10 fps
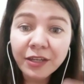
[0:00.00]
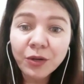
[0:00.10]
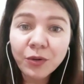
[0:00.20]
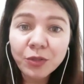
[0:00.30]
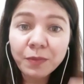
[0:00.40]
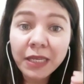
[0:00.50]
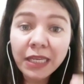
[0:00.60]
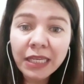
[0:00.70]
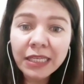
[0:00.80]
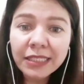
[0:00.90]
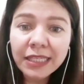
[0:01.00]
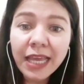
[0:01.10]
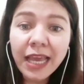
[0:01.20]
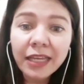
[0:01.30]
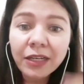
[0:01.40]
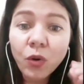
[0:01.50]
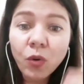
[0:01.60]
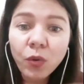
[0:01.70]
that are going to be easy and